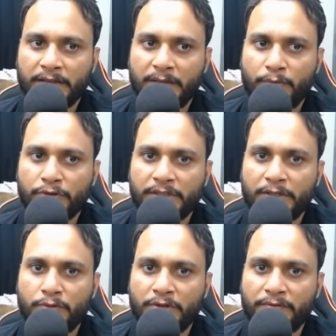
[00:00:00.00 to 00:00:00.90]
they both
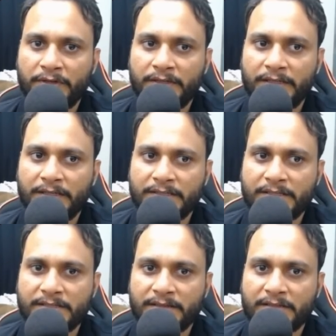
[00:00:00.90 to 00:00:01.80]
are two different
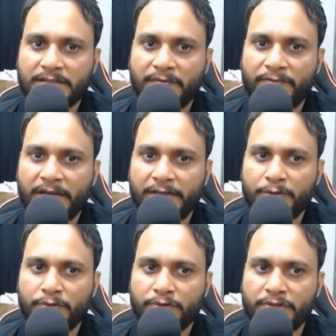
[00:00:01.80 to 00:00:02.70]
indices and the sum
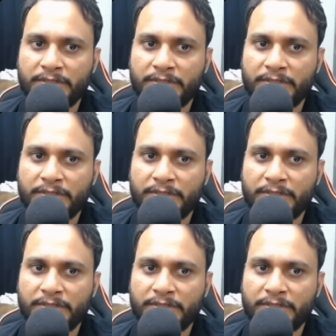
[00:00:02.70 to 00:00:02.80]
value